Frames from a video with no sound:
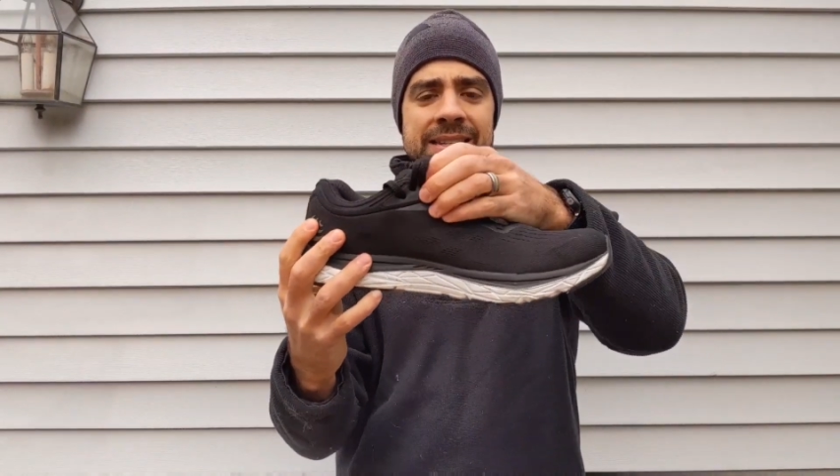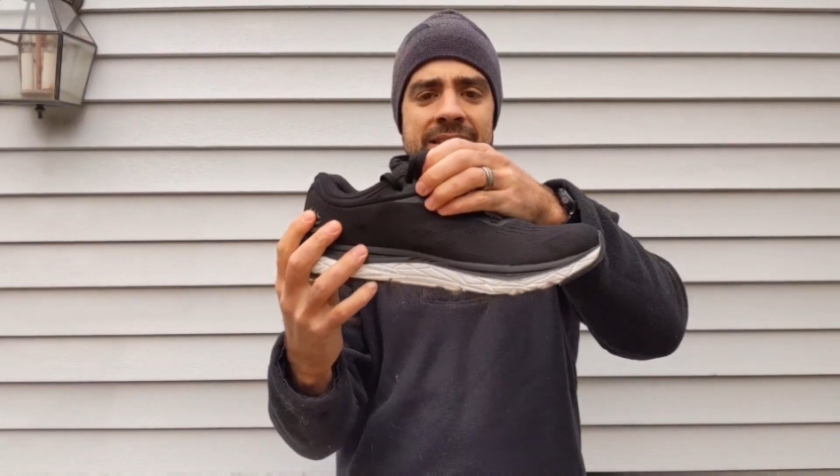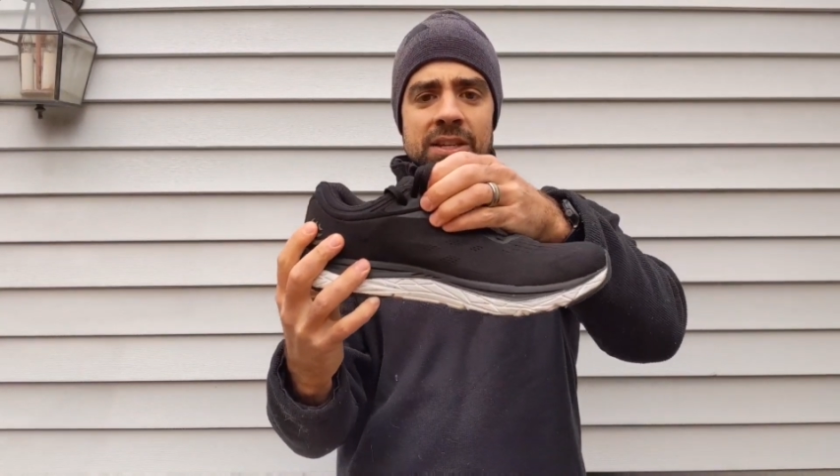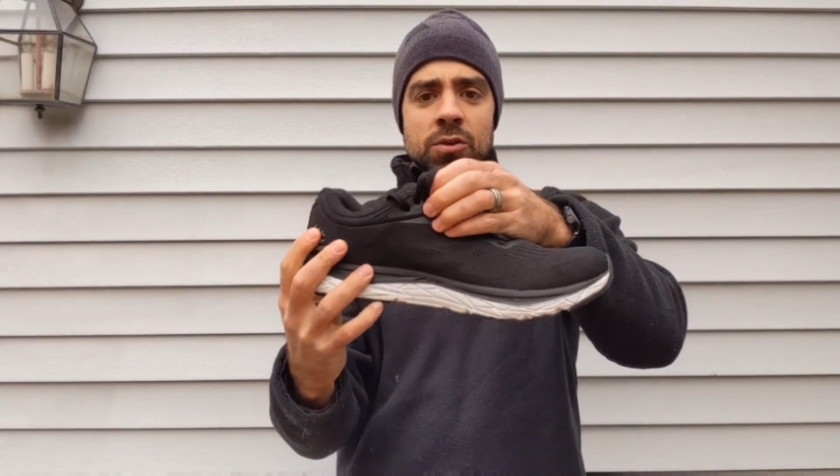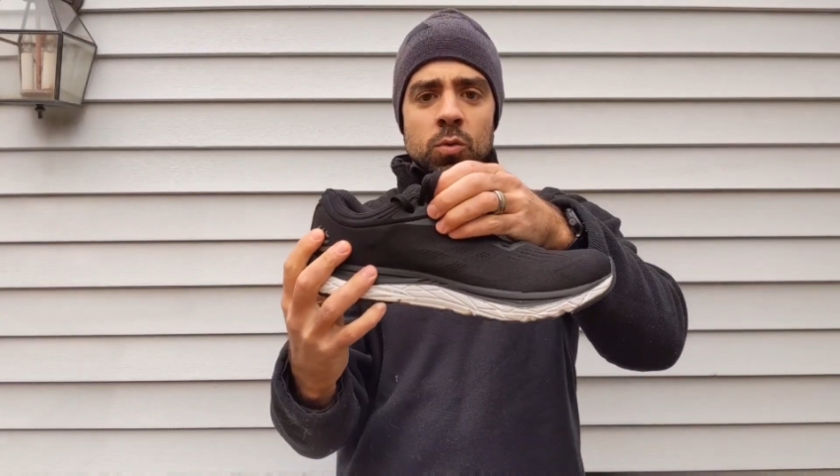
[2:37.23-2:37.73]
and
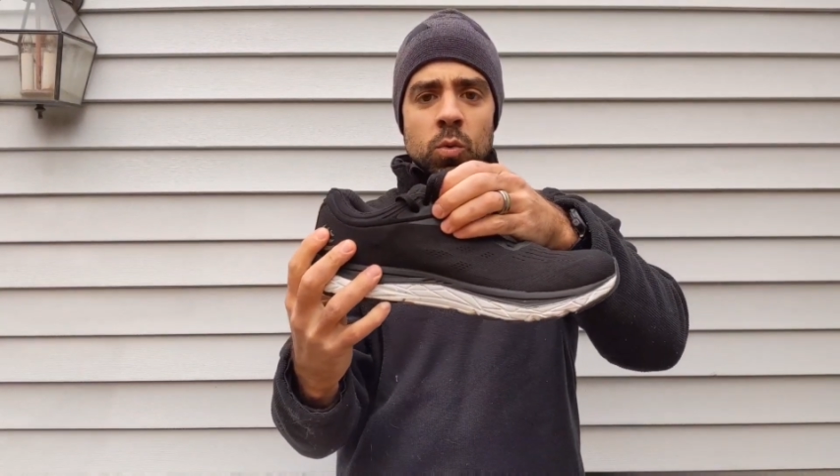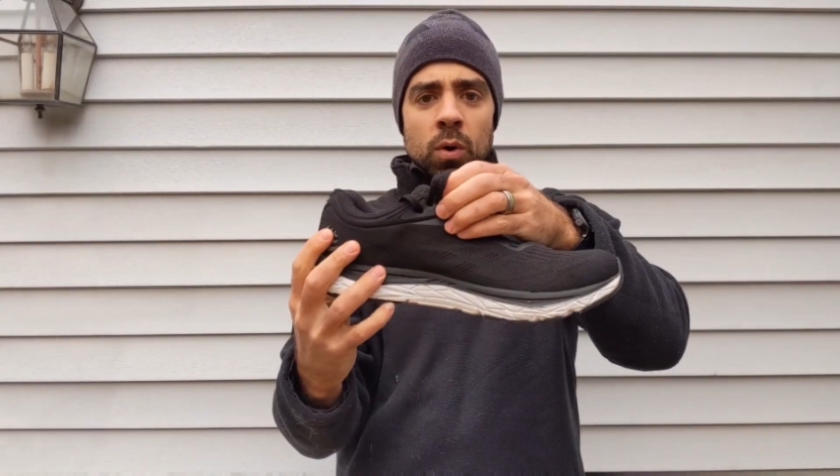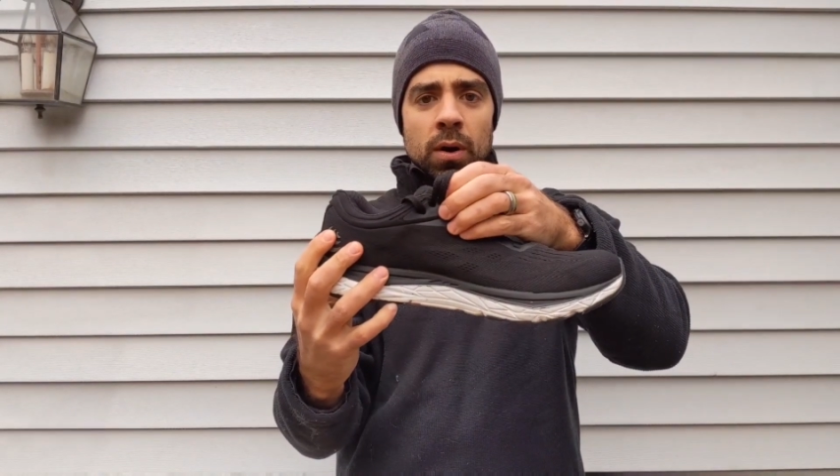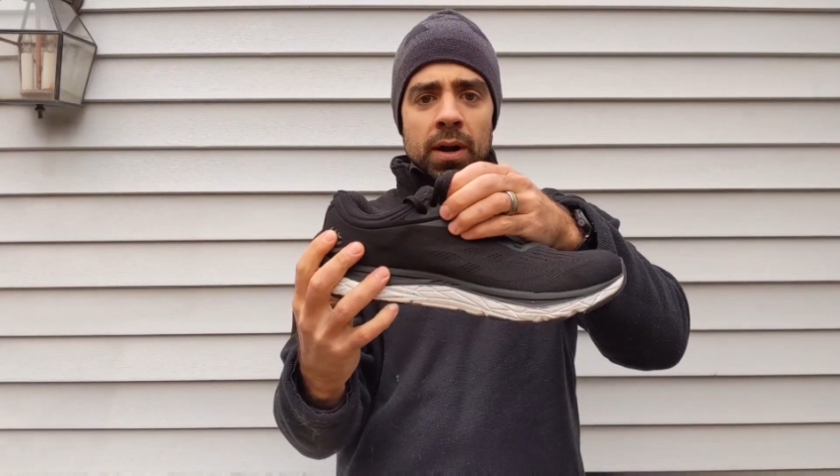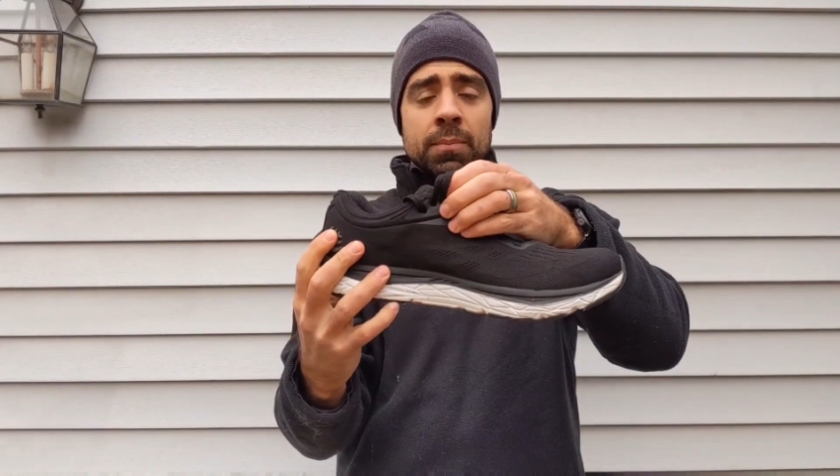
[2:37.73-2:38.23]

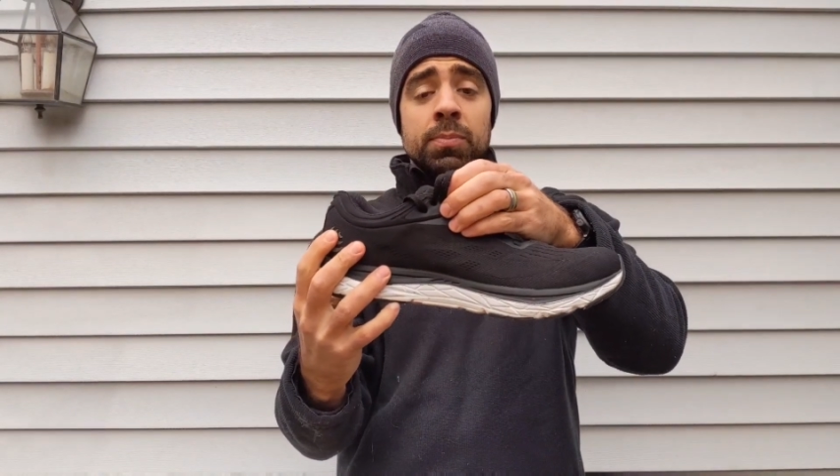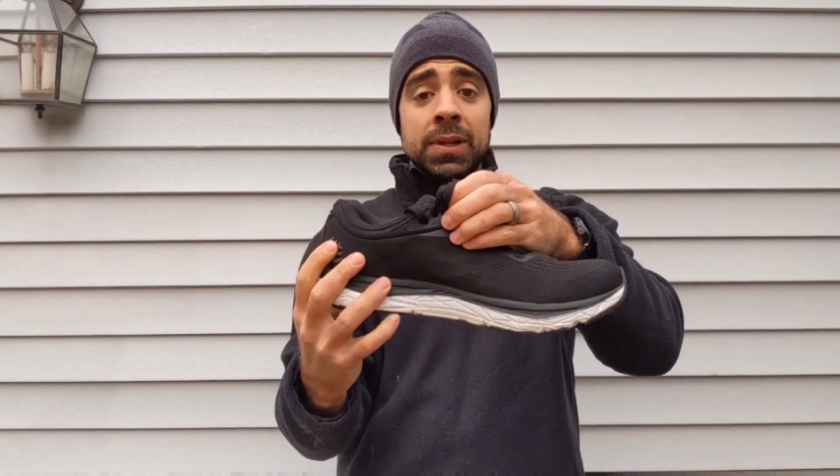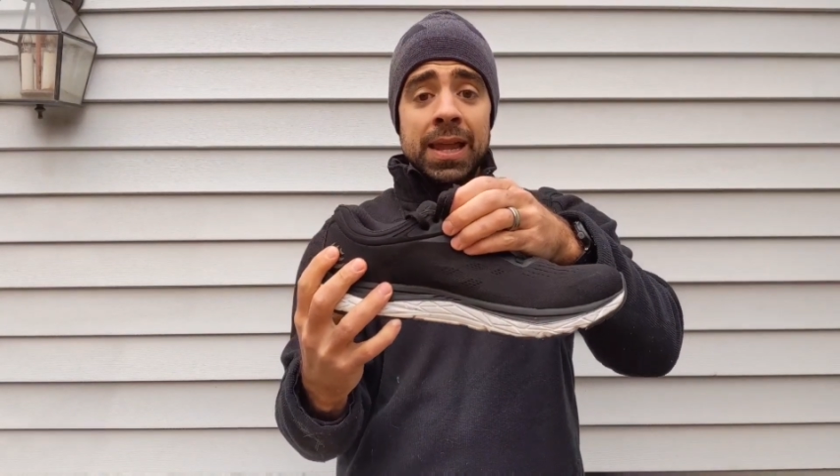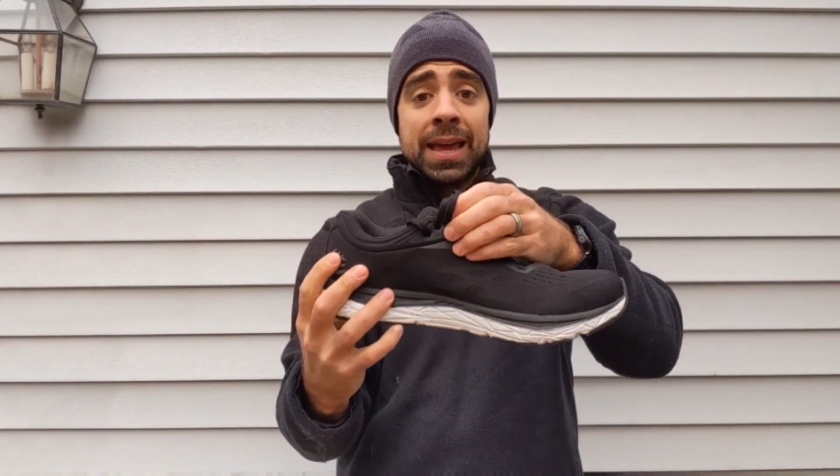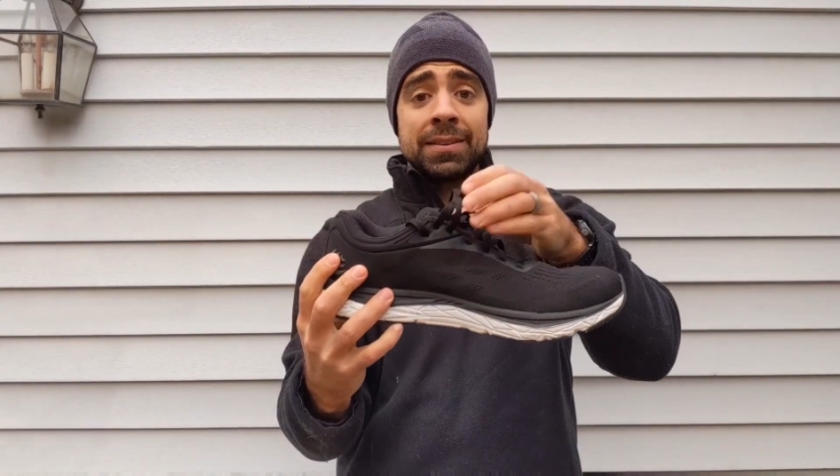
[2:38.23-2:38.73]
secure in
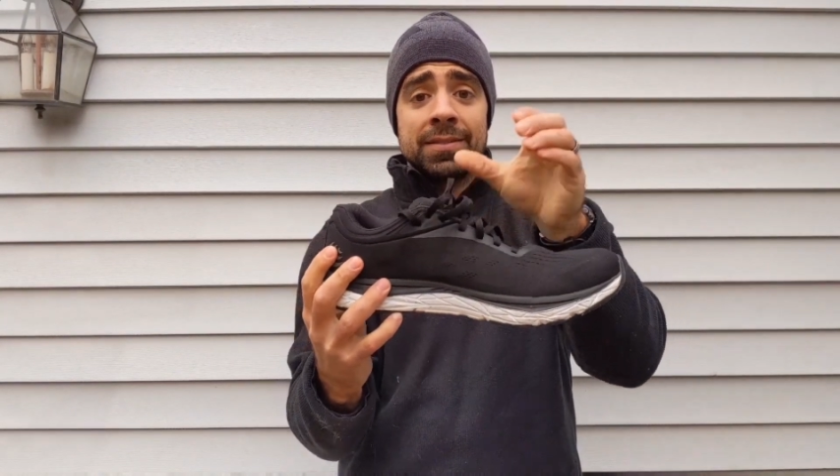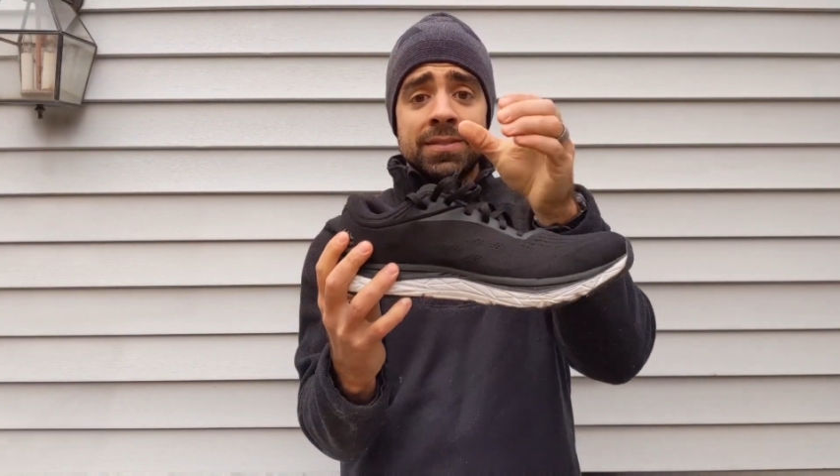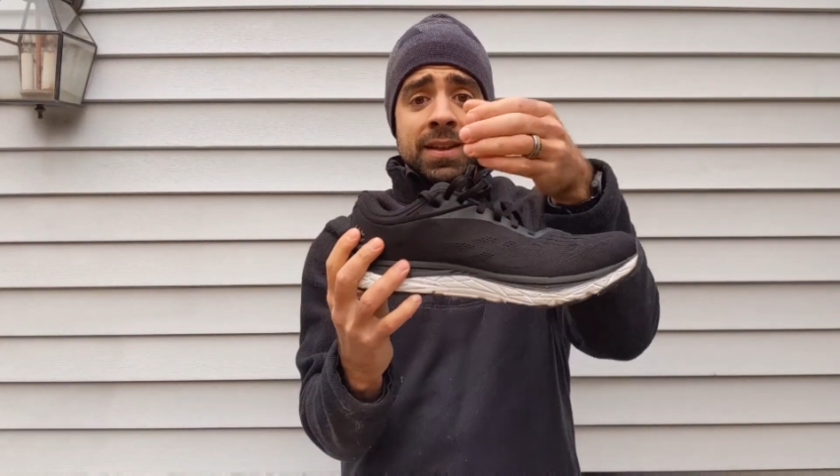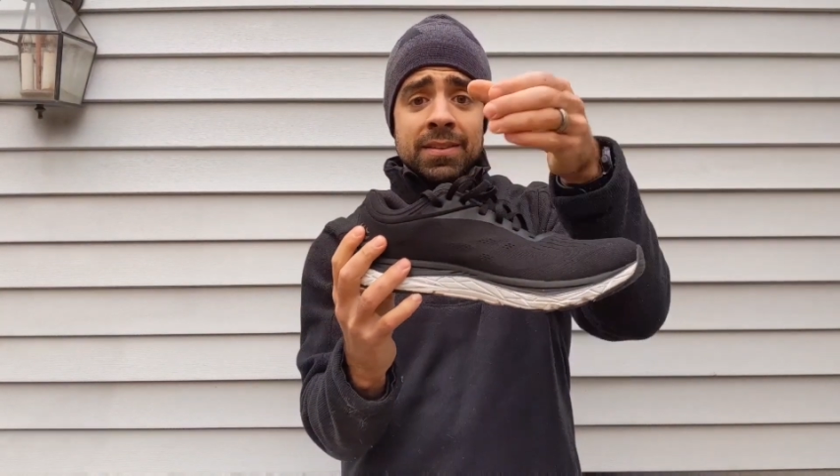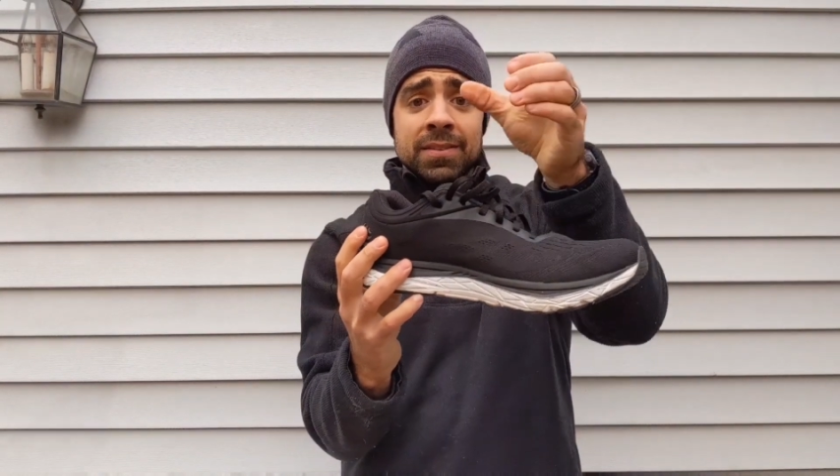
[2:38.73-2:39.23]
place instead of